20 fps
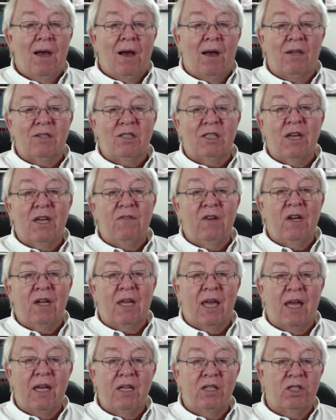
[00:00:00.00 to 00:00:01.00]
On seven
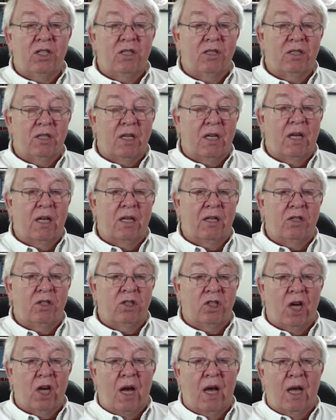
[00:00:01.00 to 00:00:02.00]
occasions
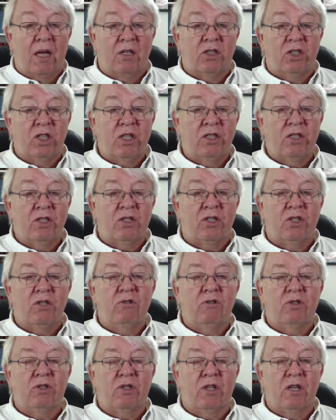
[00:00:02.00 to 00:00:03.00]
in John, Jesus
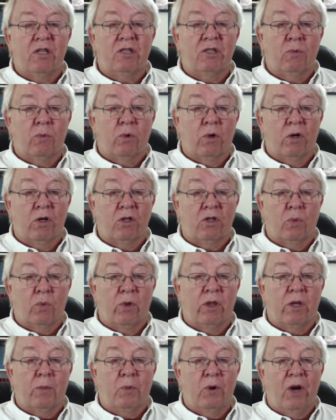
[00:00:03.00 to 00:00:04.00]
used these words
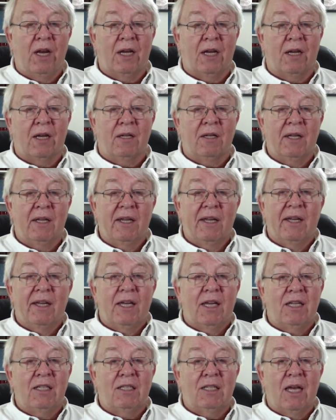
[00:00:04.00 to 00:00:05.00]
with a predicate.
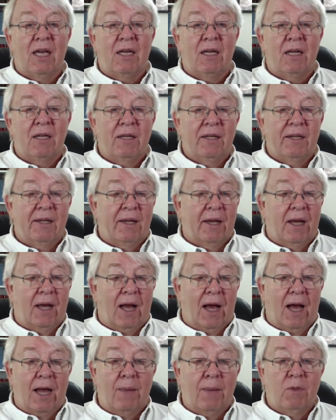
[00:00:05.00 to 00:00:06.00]
He said, uh,
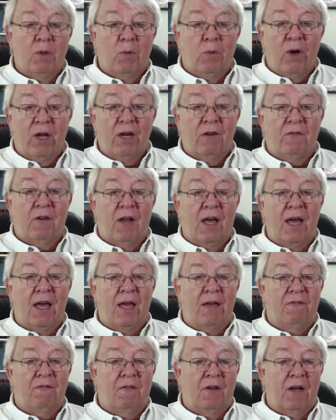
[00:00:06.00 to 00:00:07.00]
I am the bread of
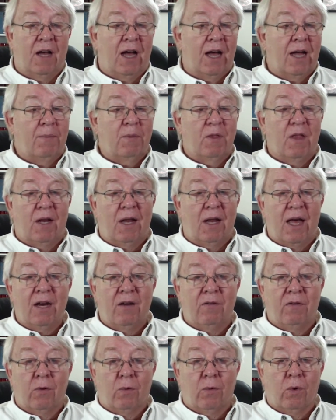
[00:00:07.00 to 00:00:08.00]
life. I am the
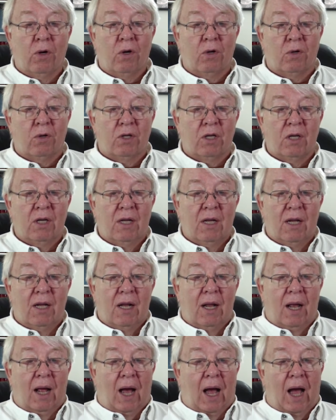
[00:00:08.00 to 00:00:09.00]
light of the world.
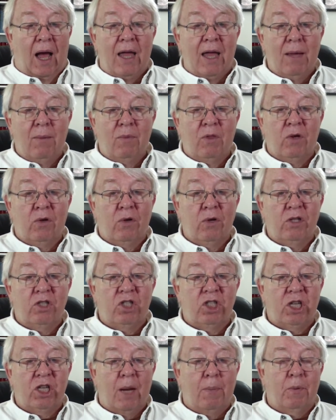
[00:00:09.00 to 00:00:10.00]
I am the
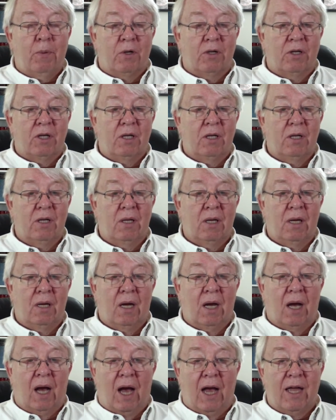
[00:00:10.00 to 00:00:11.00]
good shepherd.
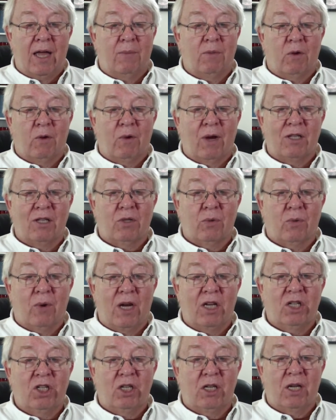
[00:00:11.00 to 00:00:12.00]
Uh, I am the
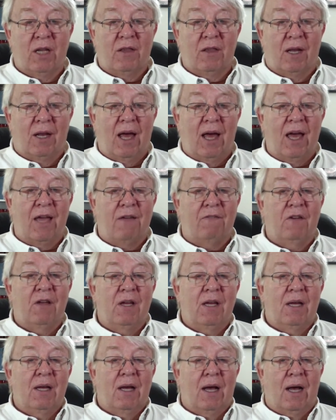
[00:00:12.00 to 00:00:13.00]
resurrection and the life.
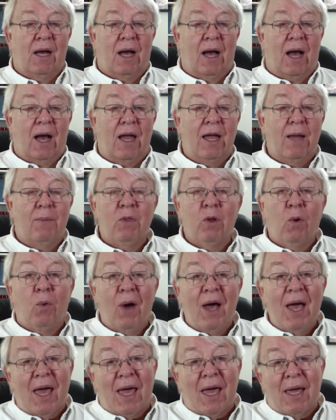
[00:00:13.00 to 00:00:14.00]
Uh, I am the
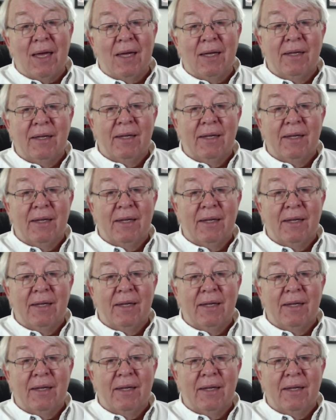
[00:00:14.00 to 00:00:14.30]
way.